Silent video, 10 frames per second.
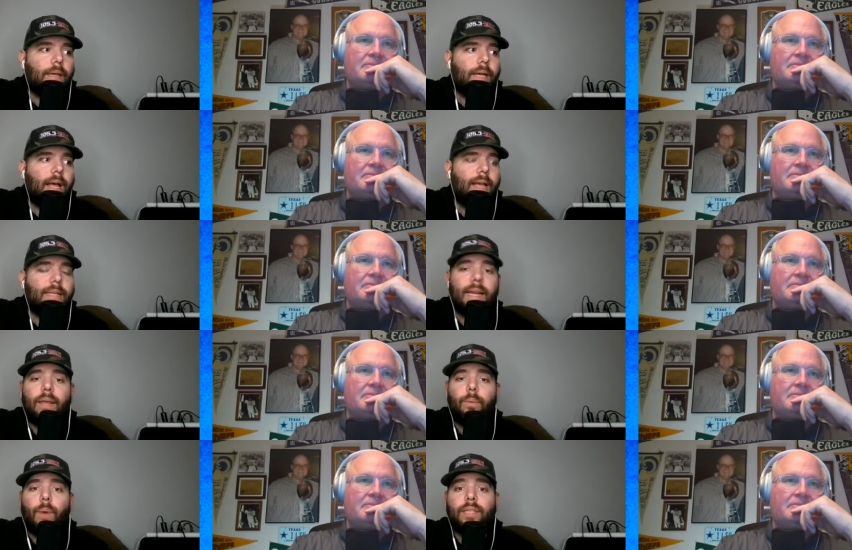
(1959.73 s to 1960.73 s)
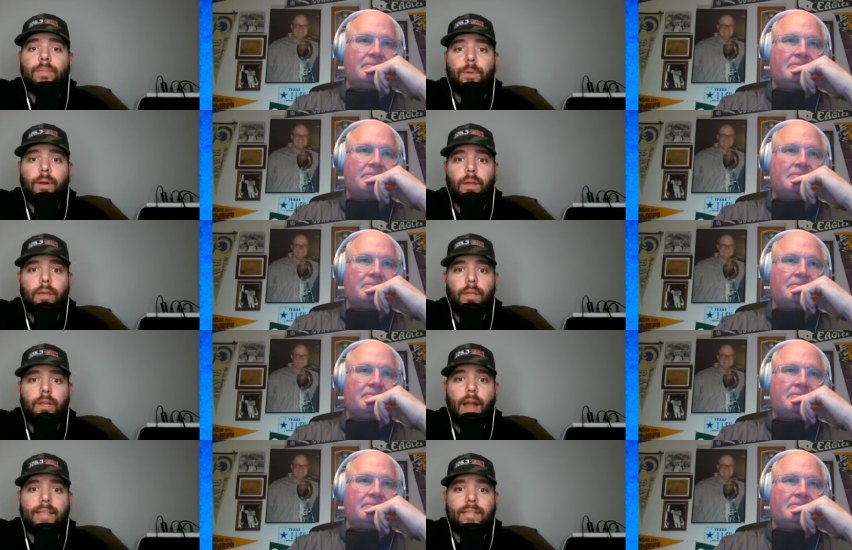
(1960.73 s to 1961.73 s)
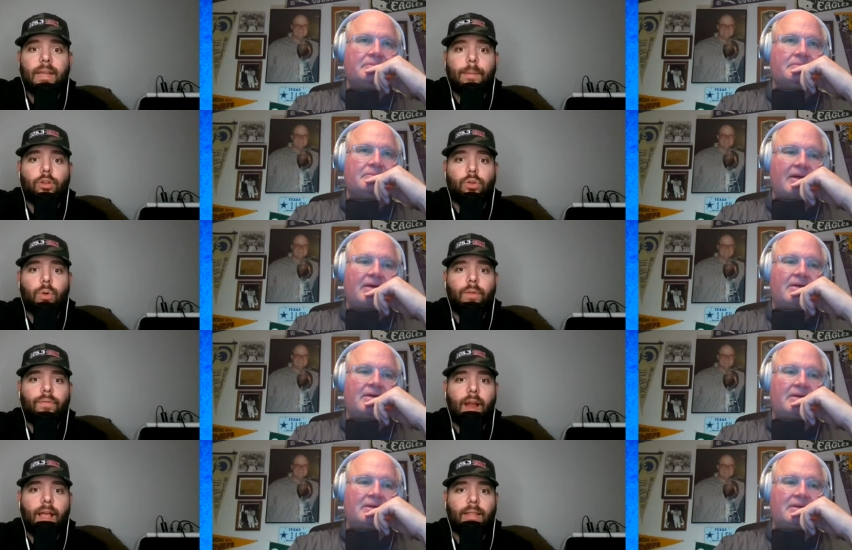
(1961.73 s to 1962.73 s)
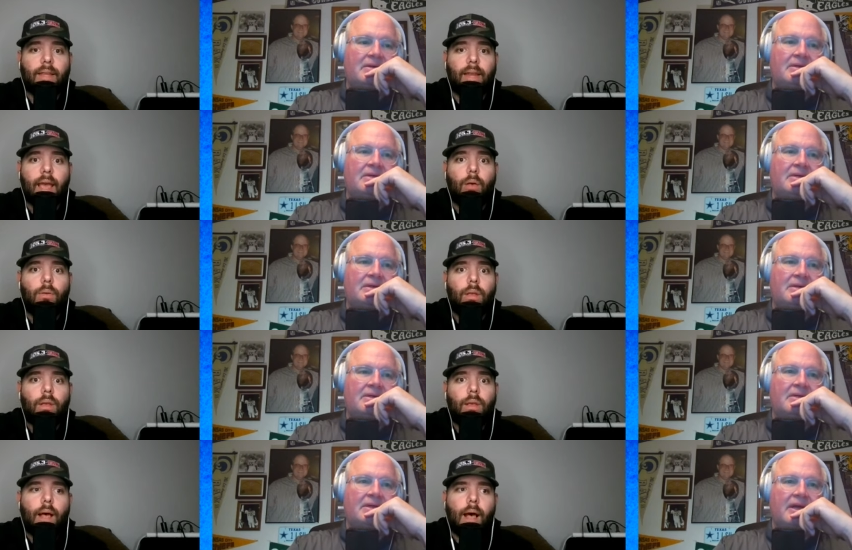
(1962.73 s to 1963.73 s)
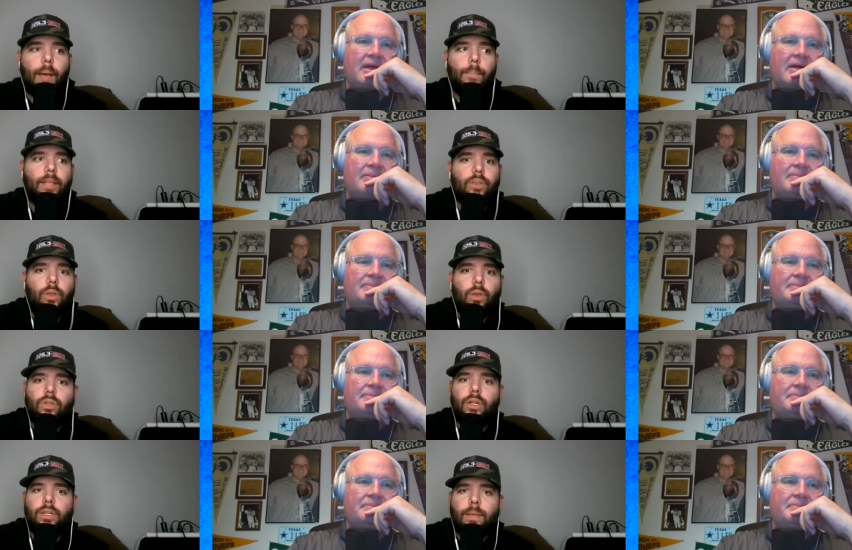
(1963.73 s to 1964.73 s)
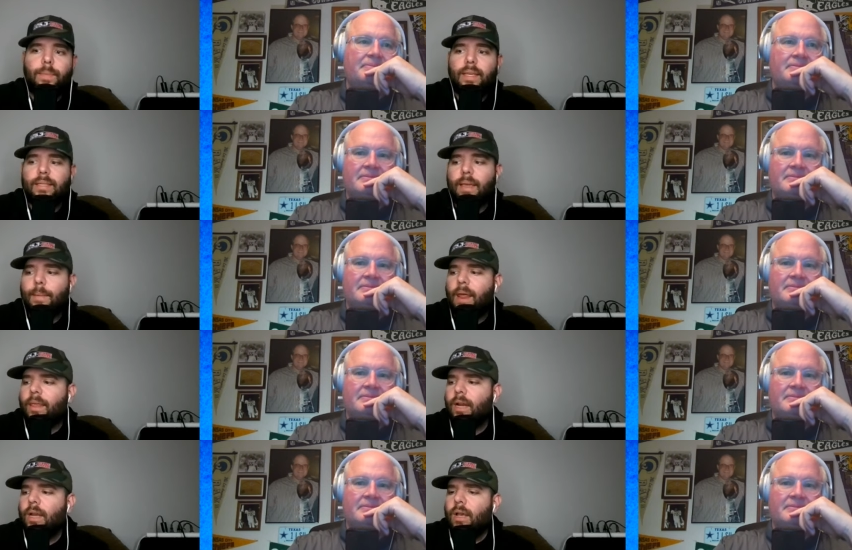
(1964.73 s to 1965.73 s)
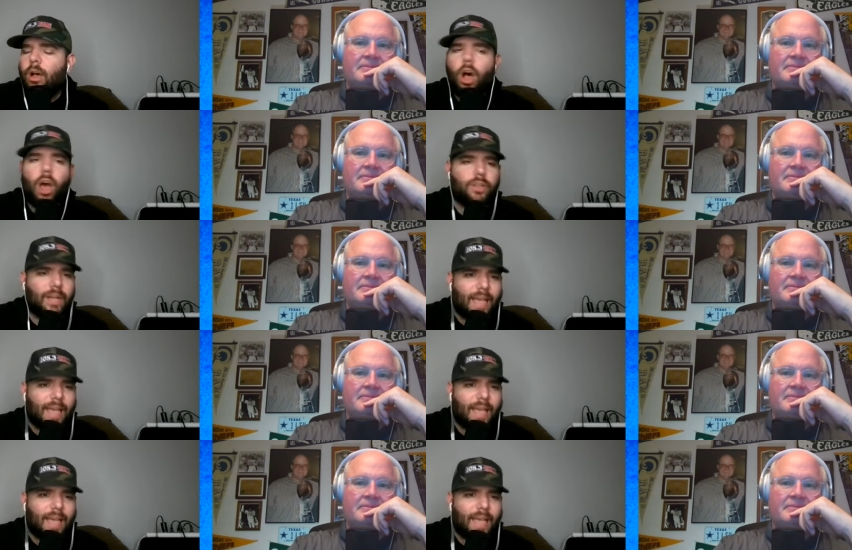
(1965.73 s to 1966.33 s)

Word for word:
Speaker 1: uh, Dede Westbrook. You're asking about Troy Franklin now. Um, and so those are some of the things that came out of there. Audric